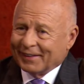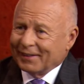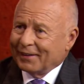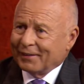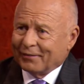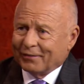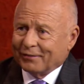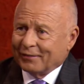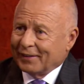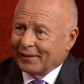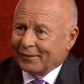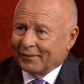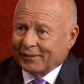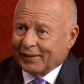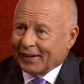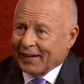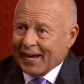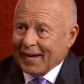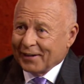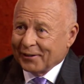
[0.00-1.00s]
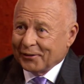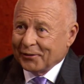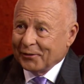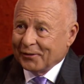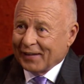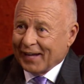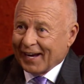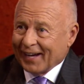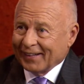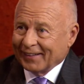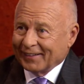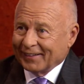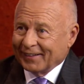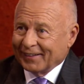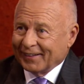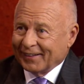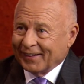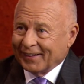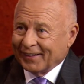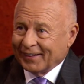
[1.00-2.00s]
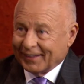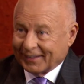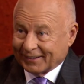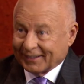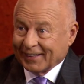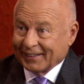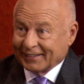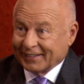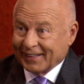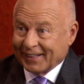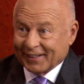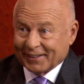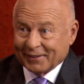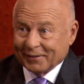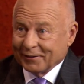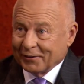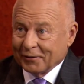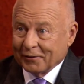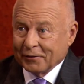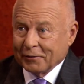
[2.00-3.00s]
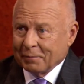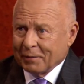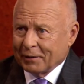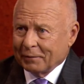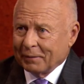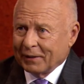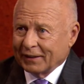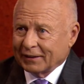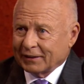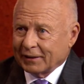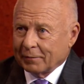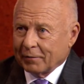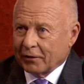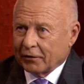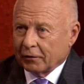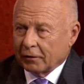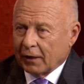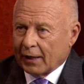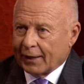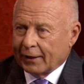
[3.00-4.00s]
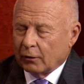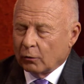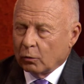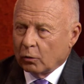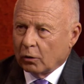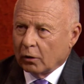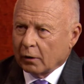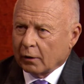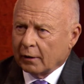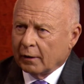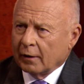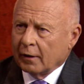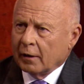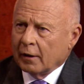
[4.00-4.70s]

If, if you can't do that, uh, as I said, you know, you better be in some other line of work.